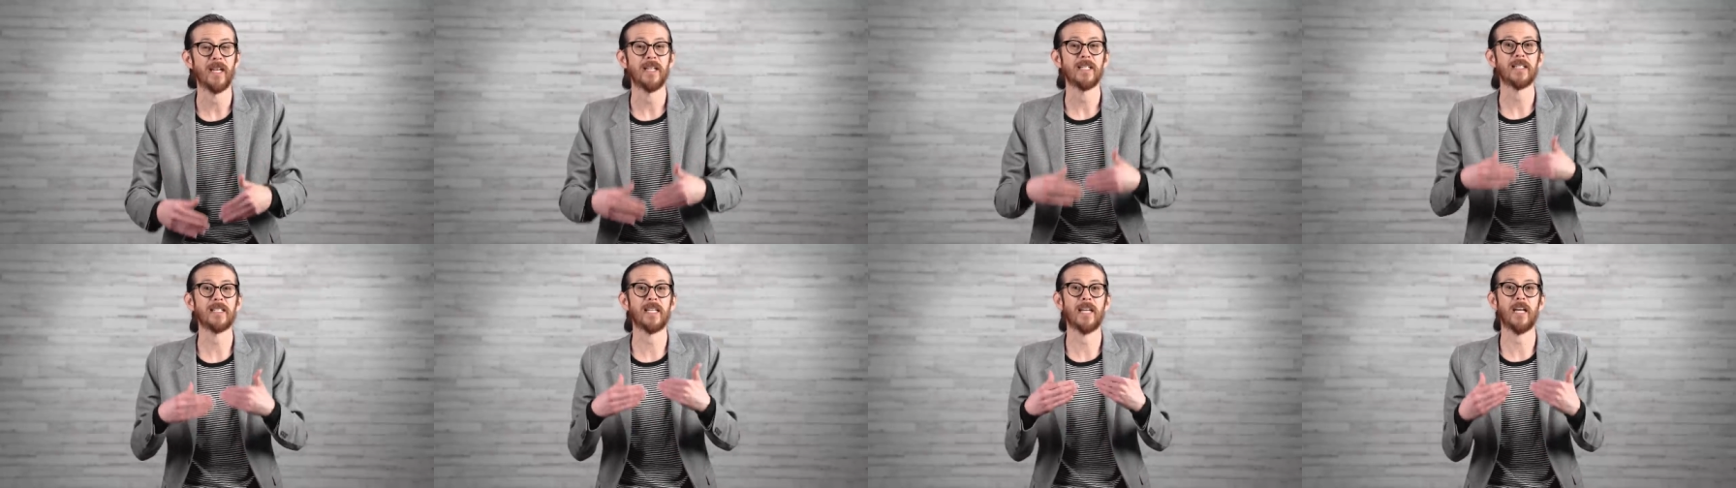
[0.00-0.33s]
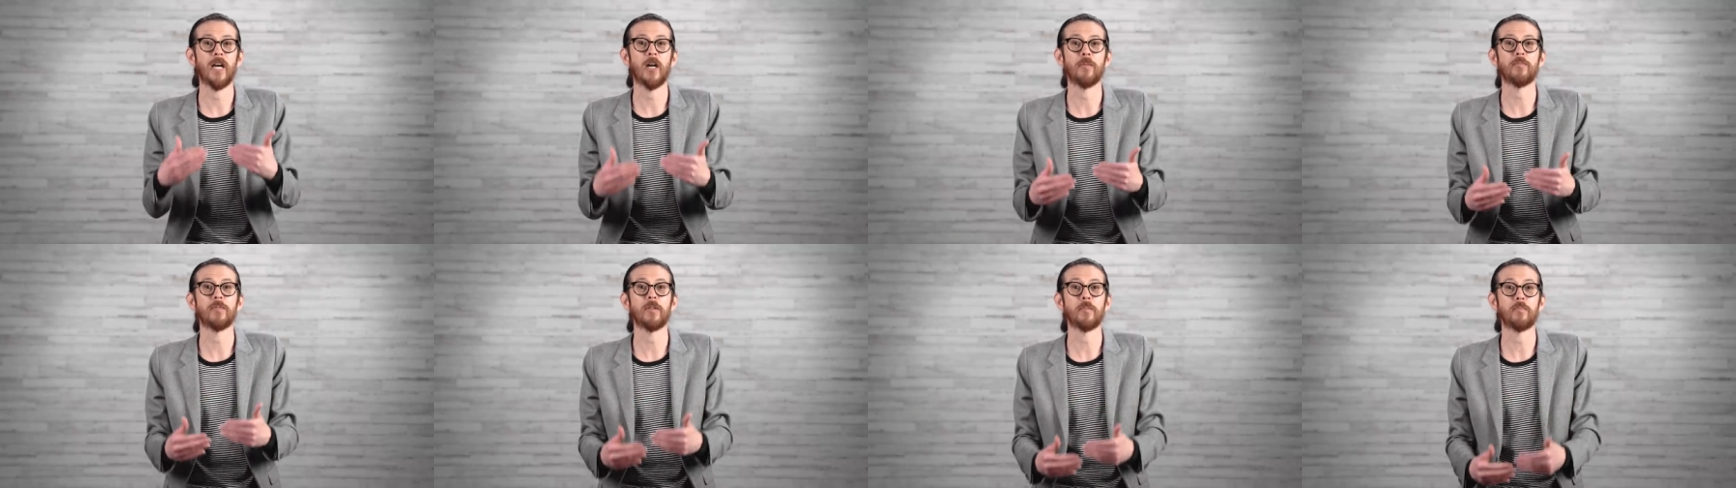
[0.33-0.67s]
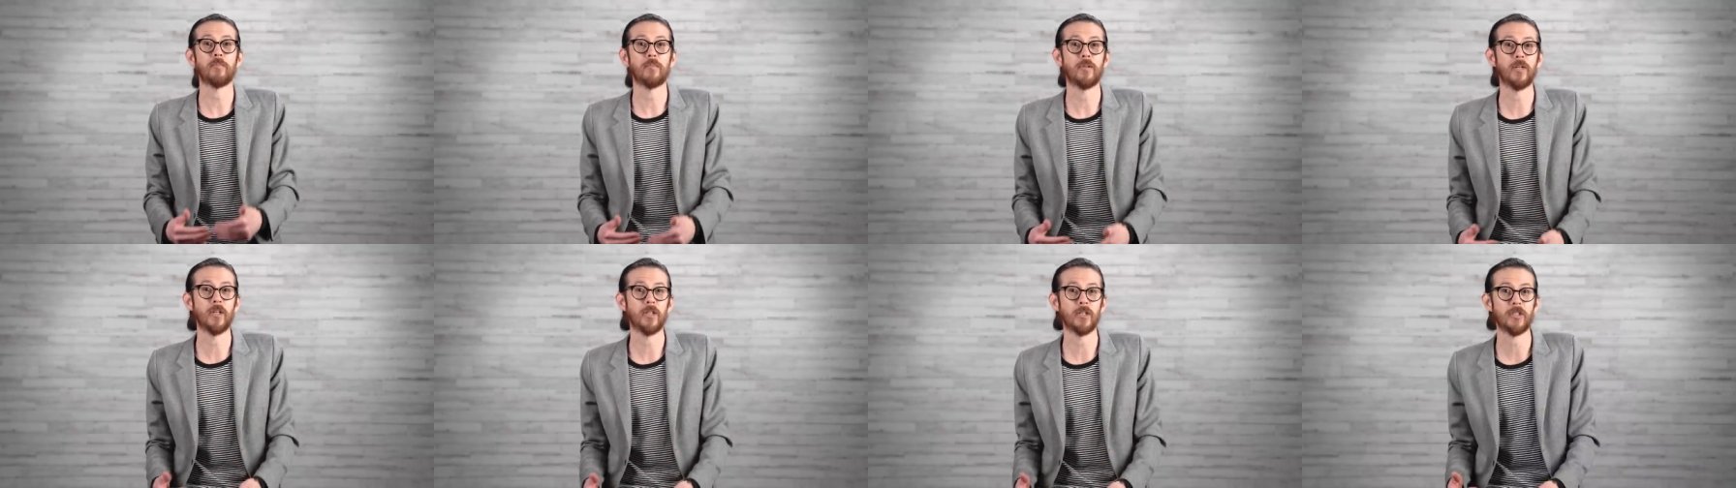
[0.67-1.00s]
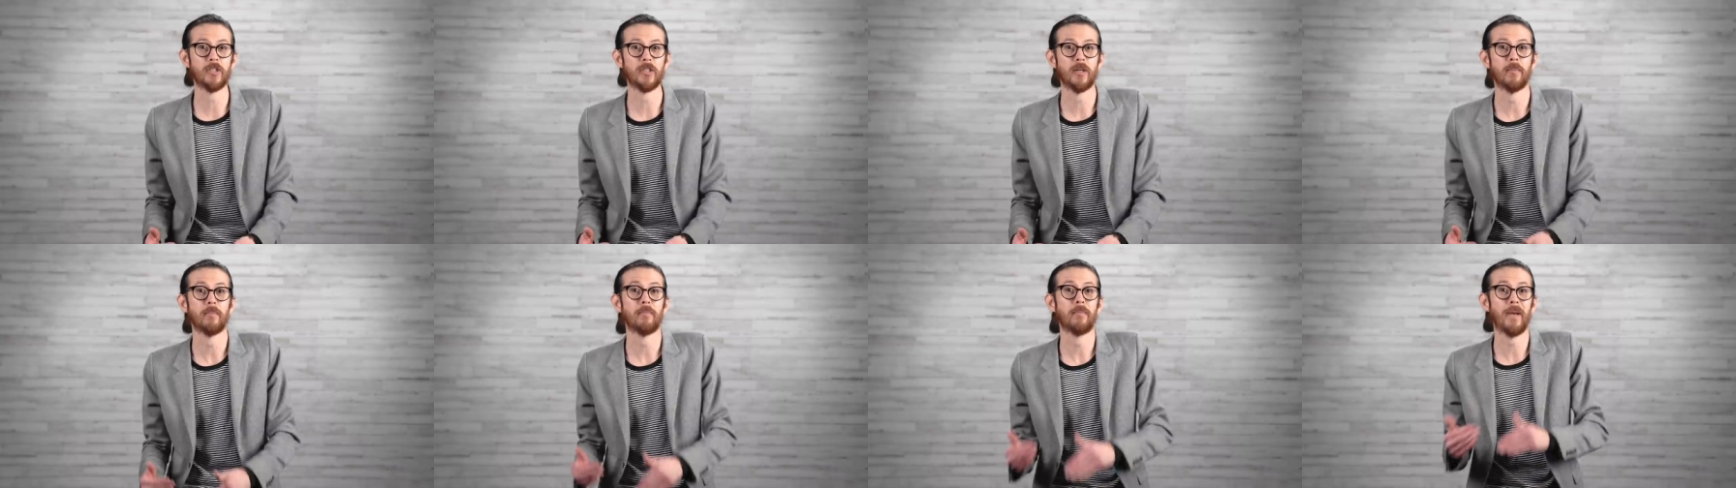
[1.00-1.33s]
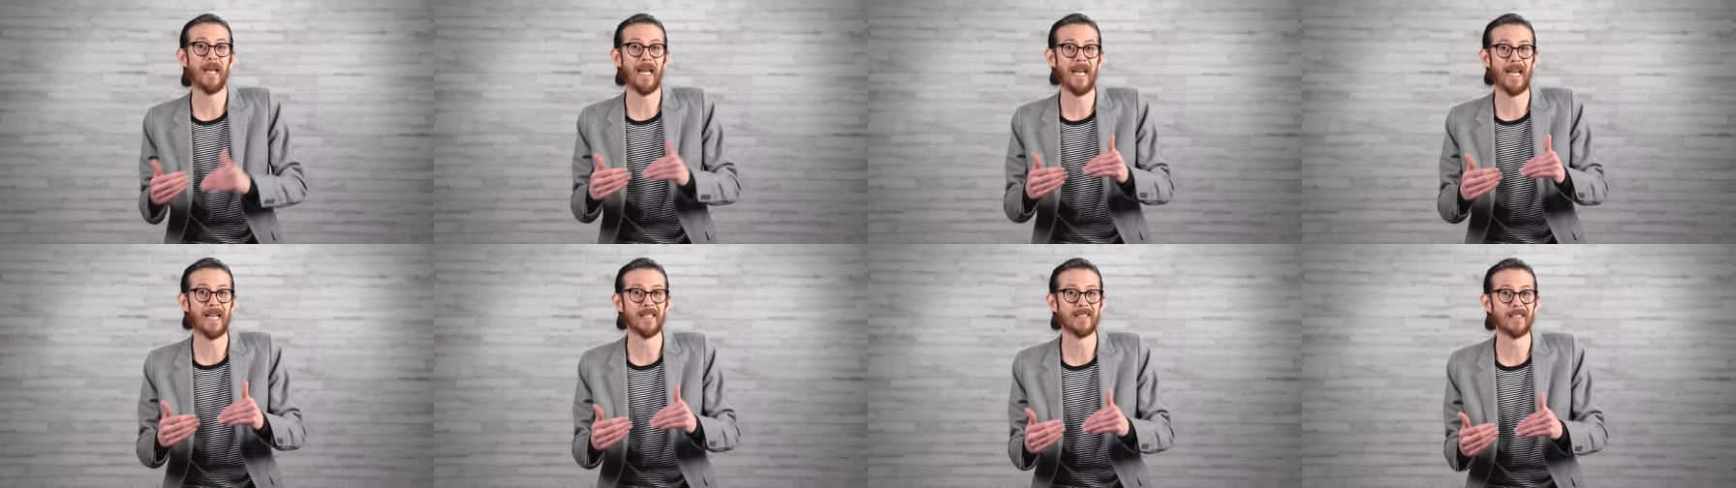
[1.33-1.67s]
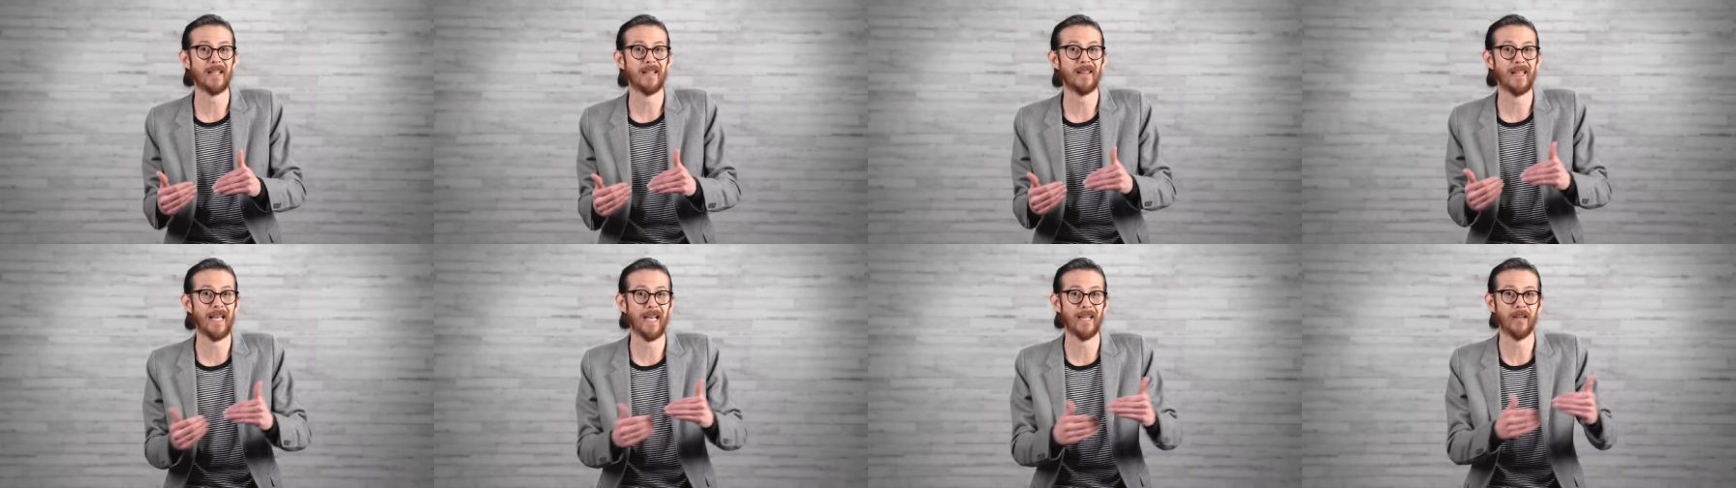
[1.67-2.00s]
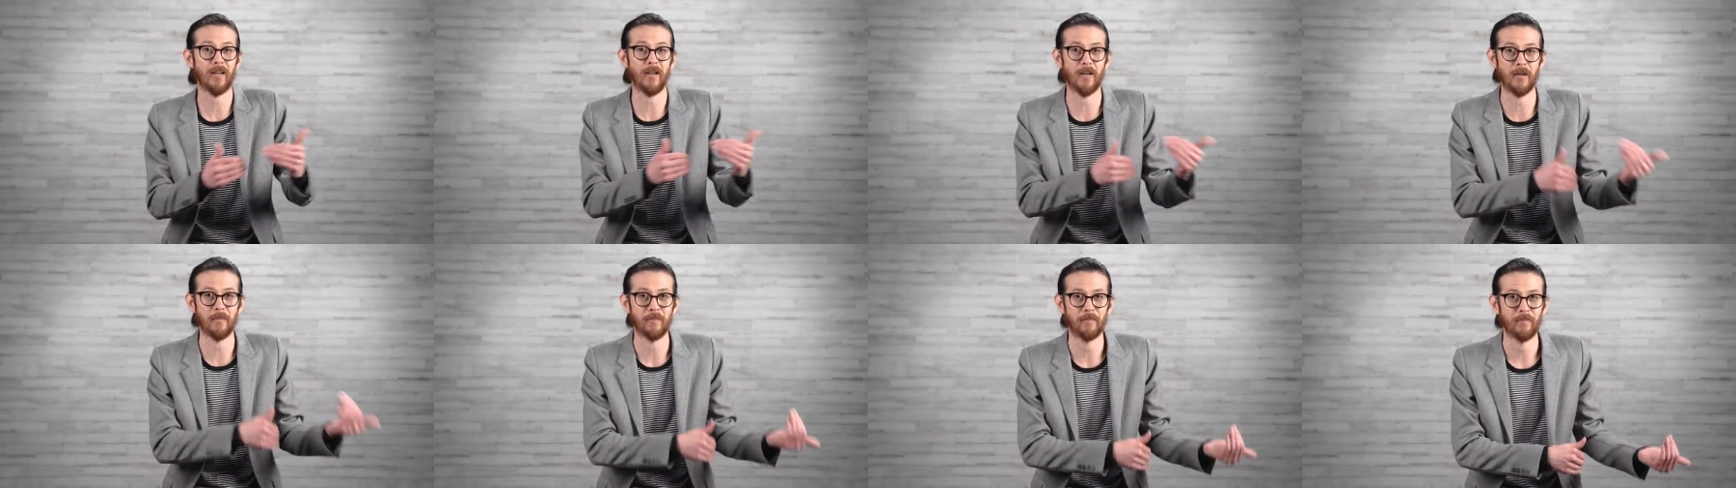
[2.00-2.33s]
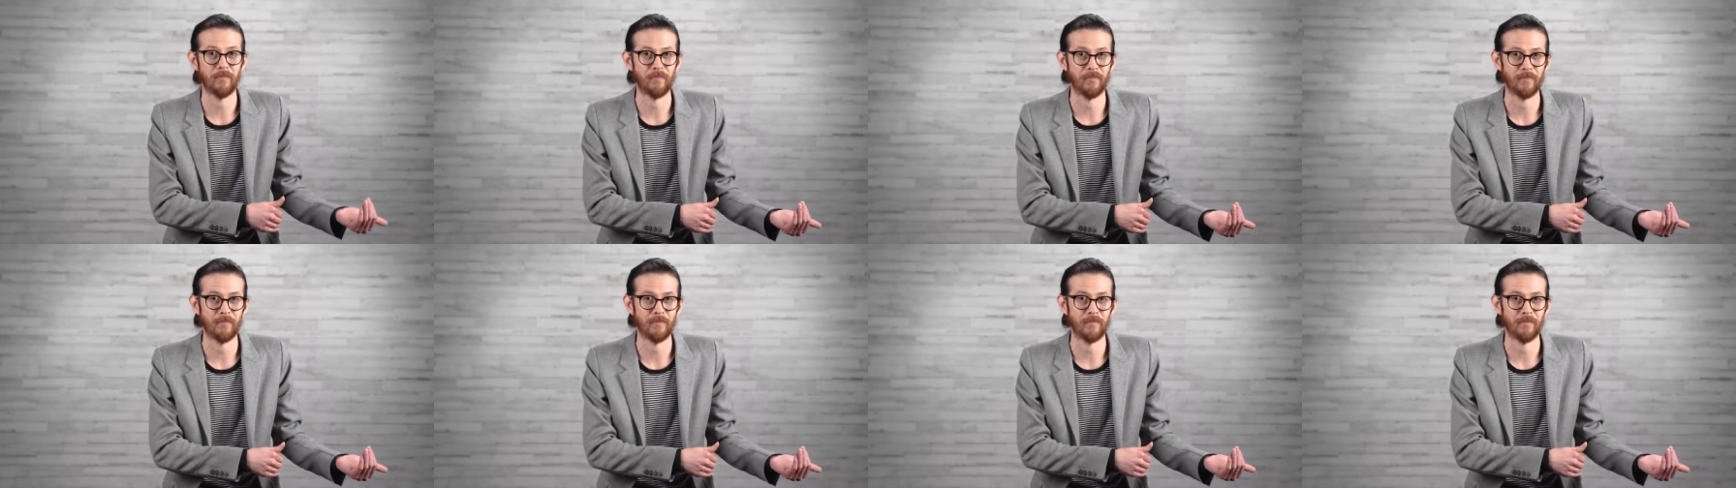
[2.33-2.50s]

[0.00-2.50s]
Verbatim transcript: to help you push past that hump.